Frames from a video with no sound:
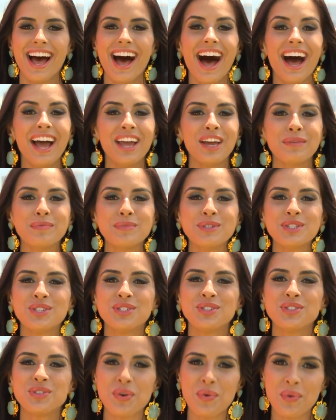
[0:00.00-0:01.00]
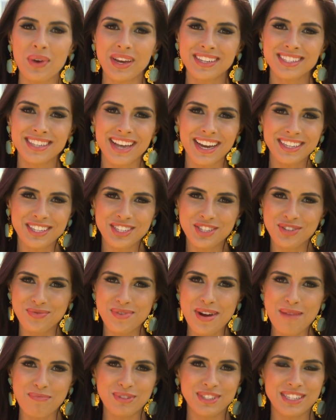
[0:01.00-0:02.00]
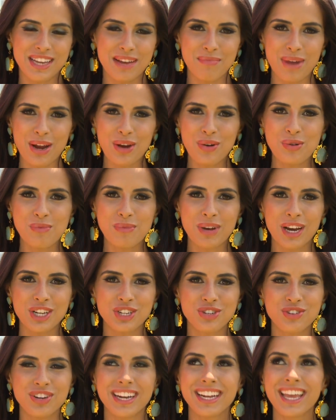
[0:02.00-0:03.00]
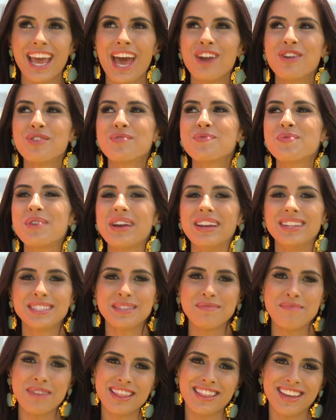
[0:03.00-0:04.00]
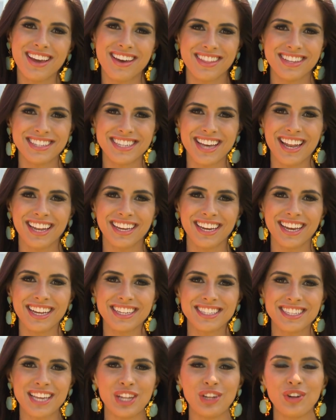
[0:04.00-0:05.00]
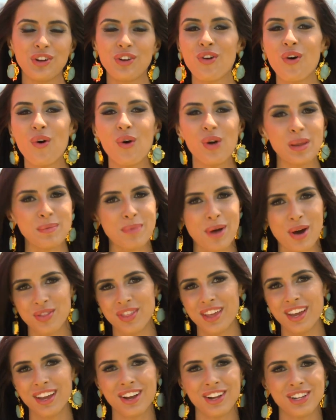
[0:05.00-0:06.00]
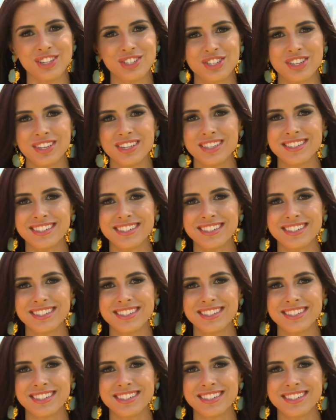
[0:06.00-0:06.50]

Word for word: I am so excited to represent my home country and cannot wait to meet the other delegates and learn all about their cultures.